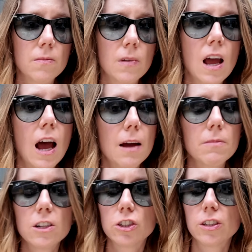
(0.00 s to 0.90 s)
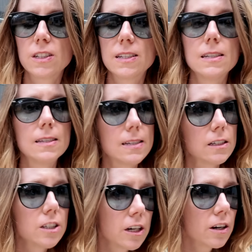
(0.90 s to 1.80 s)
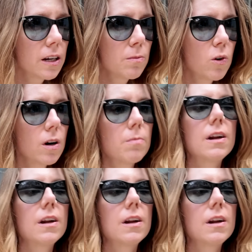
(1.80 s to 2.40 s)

Okay. I'm not sure it's distilled here anymore,